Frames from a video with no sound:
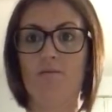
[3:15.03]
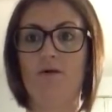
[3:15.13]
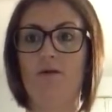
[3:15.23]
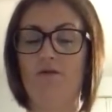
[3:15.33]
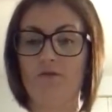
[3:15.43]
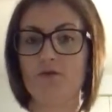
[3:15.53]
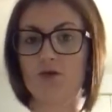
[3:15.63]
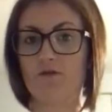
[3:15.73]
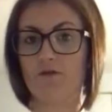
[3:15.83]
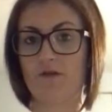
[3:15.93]
but the
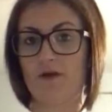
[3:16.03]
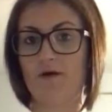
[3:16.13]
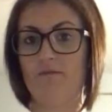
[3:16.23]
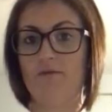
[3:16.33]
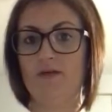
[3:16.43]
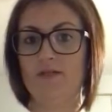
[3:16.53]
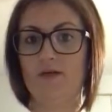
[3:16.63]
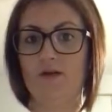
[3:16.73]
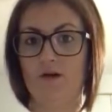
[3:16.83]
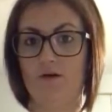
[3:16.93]
future for them is
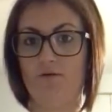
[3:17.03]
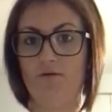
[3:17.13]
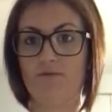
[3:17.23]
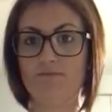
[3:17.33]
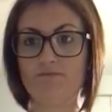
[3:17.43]
unknown.